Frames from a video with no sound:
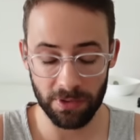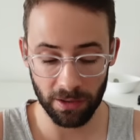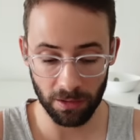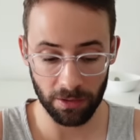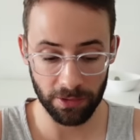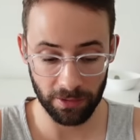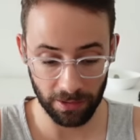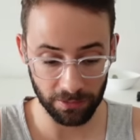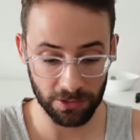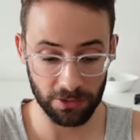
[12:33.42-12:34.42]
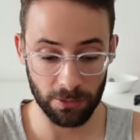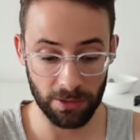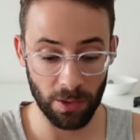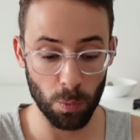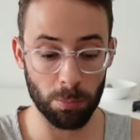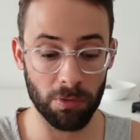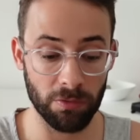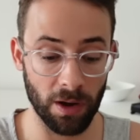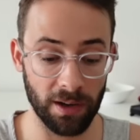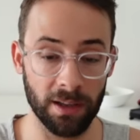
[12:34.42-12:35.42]
V L on their L two, and they were
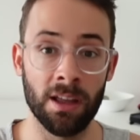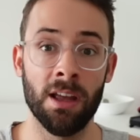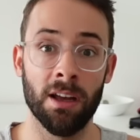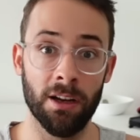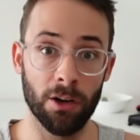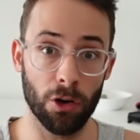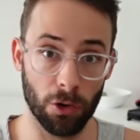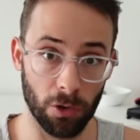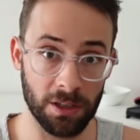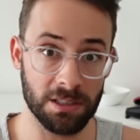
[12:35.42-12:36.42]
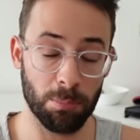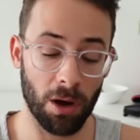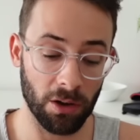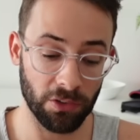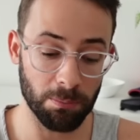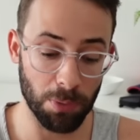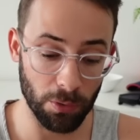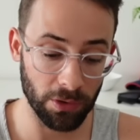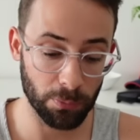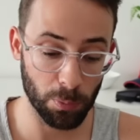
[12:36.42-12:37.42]
providing an early deposit
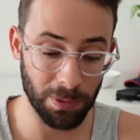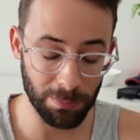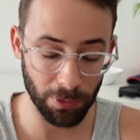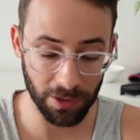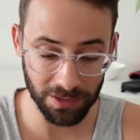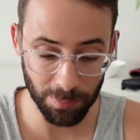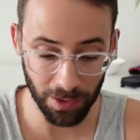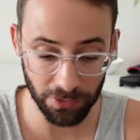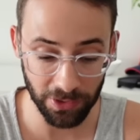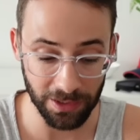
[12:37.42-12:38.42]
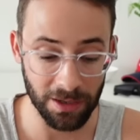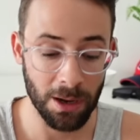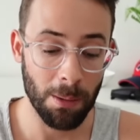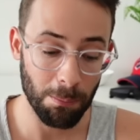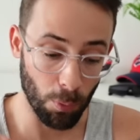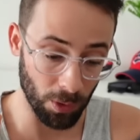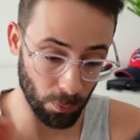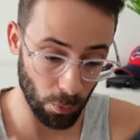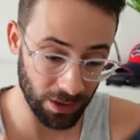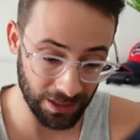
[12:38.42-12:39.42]
bonus for people that deposited zero
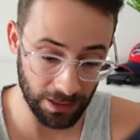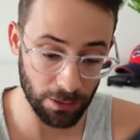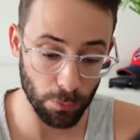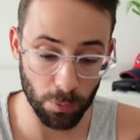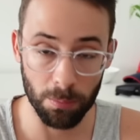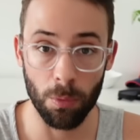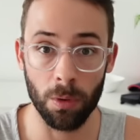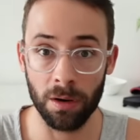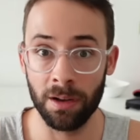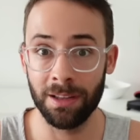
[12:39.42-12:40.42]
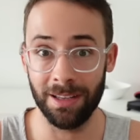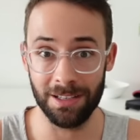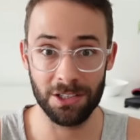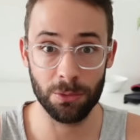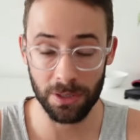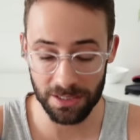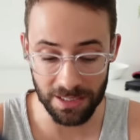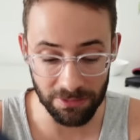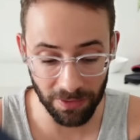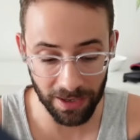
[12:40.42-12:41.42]
point one E T H or more into a
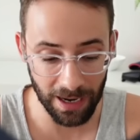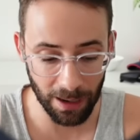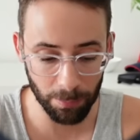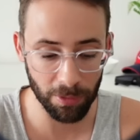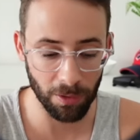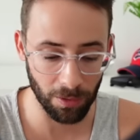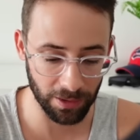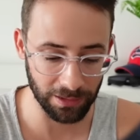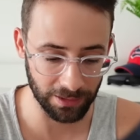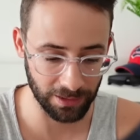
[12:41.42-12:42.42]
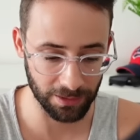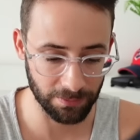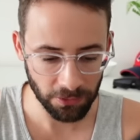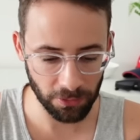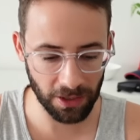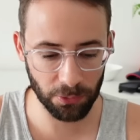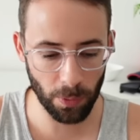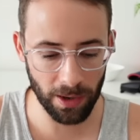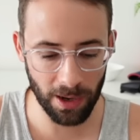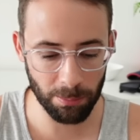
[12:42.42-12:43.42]
DeFi app on Linea. So that's
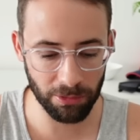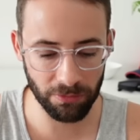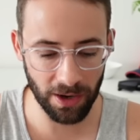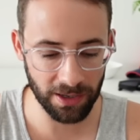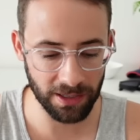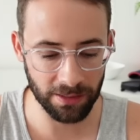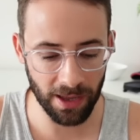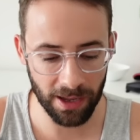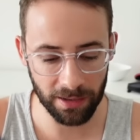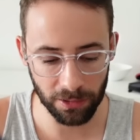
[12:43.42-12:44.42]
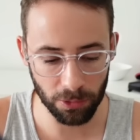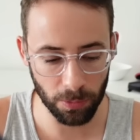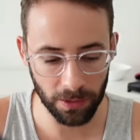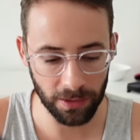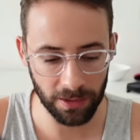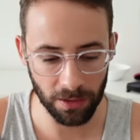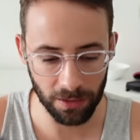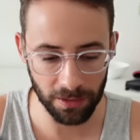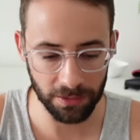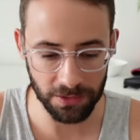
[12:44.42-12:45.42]
why I'm providing that liquidity
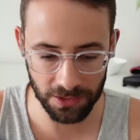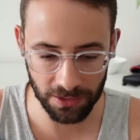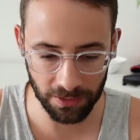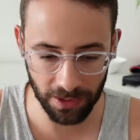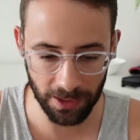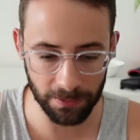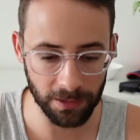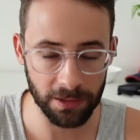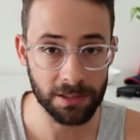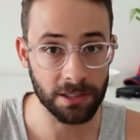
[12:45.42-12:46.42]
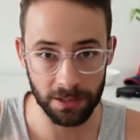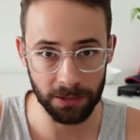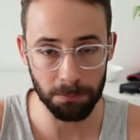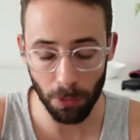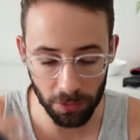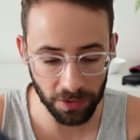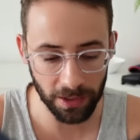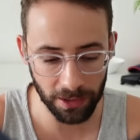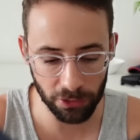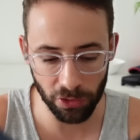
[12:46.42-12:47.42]
on Stargate. It's a
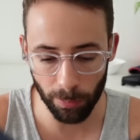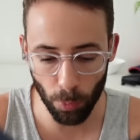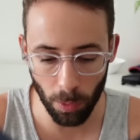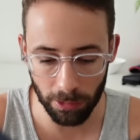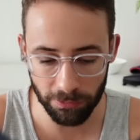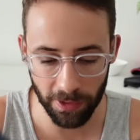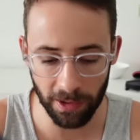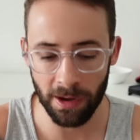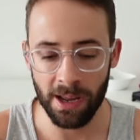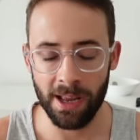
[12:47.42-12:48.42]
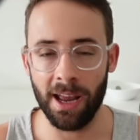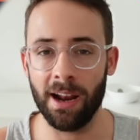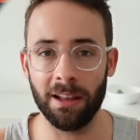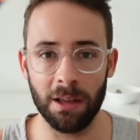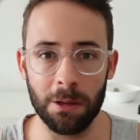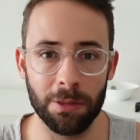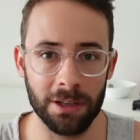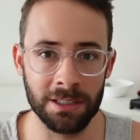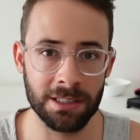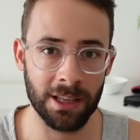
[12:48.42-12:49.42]
multi-airdrop qualifier, and I like
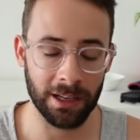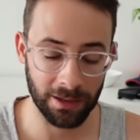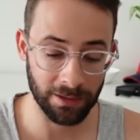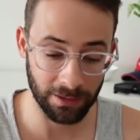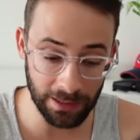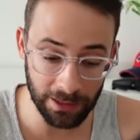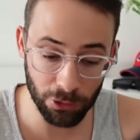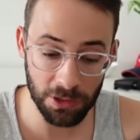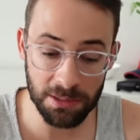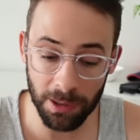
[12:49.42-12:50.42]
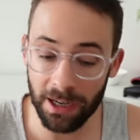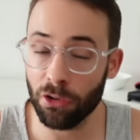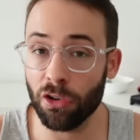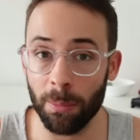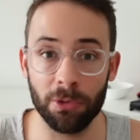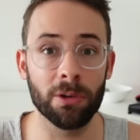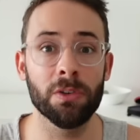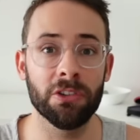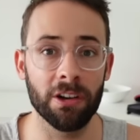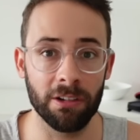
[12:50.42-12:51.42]
things that increase my airdrop
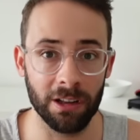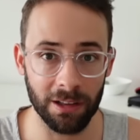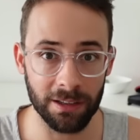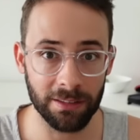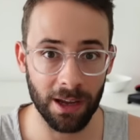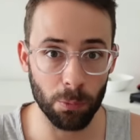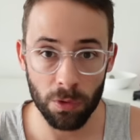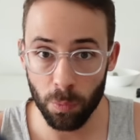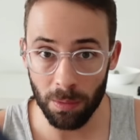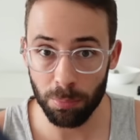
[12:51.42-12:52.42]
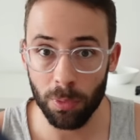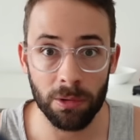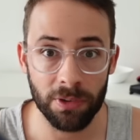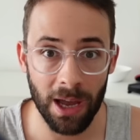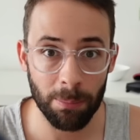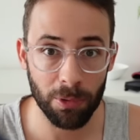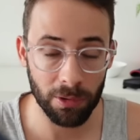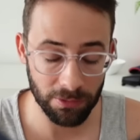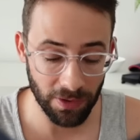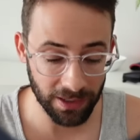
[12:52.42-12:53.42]
surface area like that. With one pool of capital,
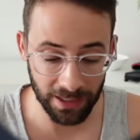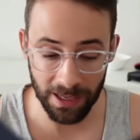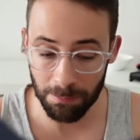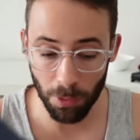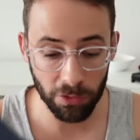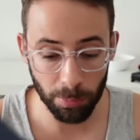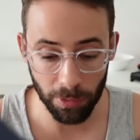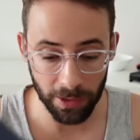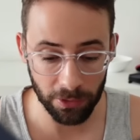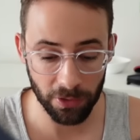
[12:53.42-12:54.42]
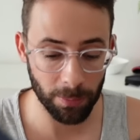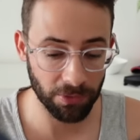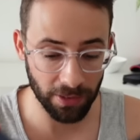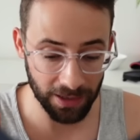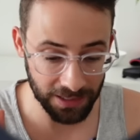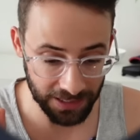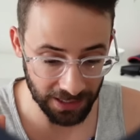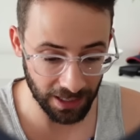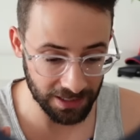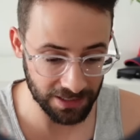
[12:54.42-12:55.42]
if I can hit multiple airdrops, that is
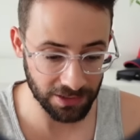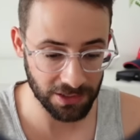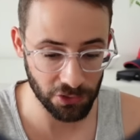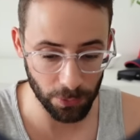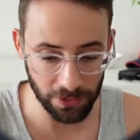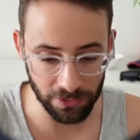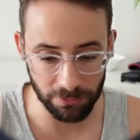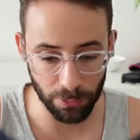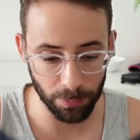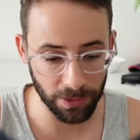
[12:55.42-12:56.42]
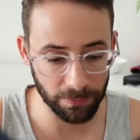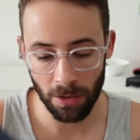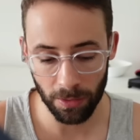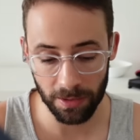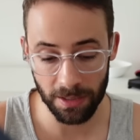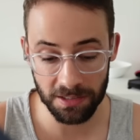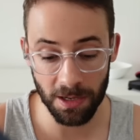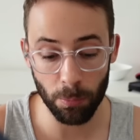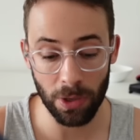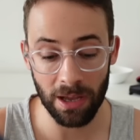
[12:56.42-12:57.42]
the ideal situation for me. Okay, next
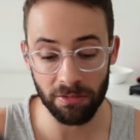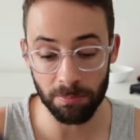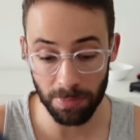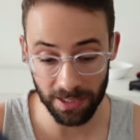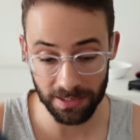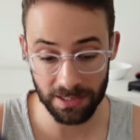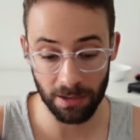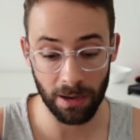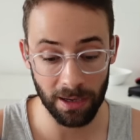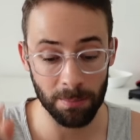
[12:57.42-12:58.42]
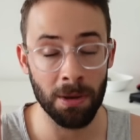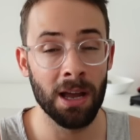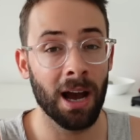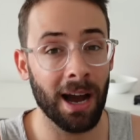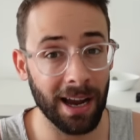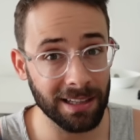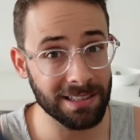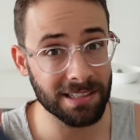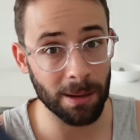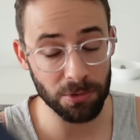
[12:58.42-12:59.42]
up we have Base. Now I am highly
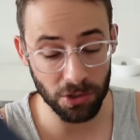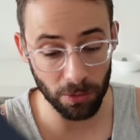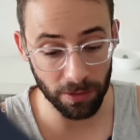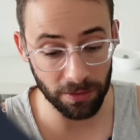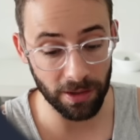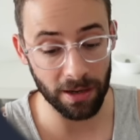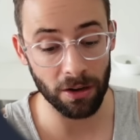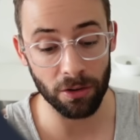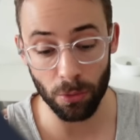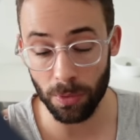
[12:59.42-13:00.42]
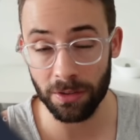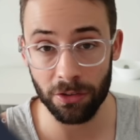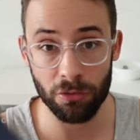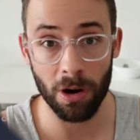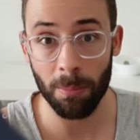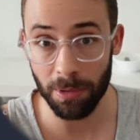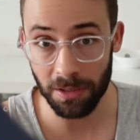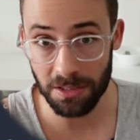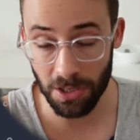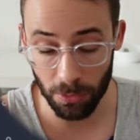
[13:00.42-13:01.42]
skeptical that they are going to drop a
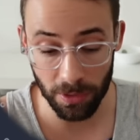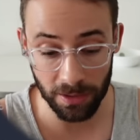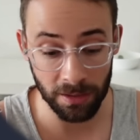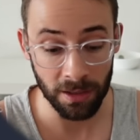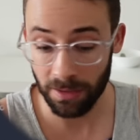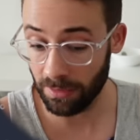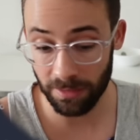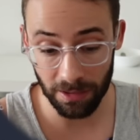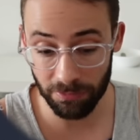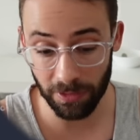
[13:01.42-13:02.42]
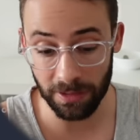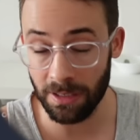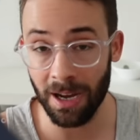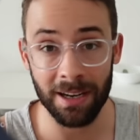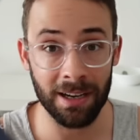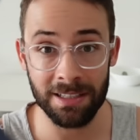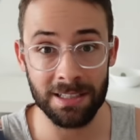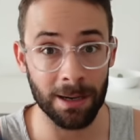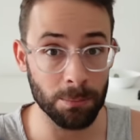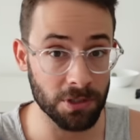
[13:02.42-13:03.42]
token, definitely not anytime